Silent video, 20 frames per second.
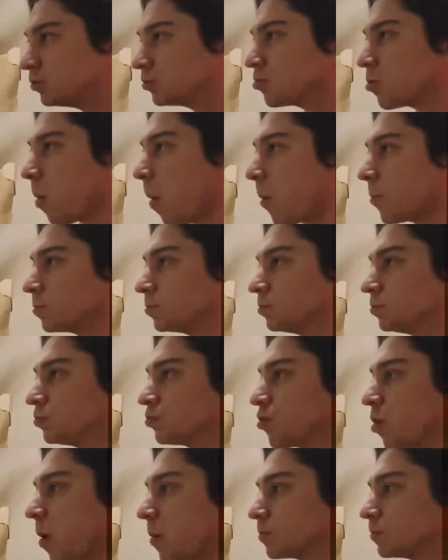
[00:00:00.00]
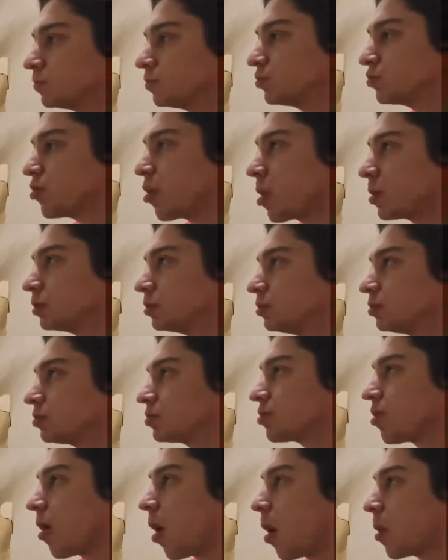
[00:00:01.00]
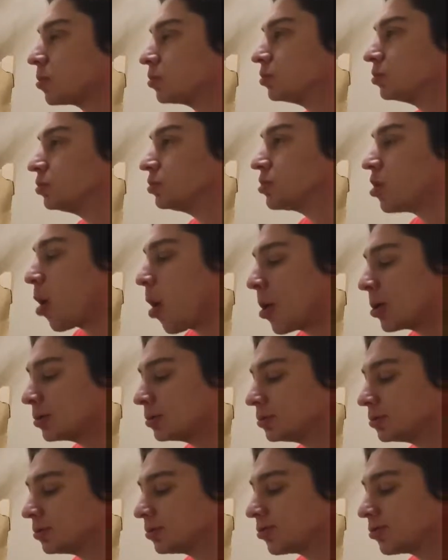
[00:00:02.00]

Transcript: I feel it could use some more sauce or something.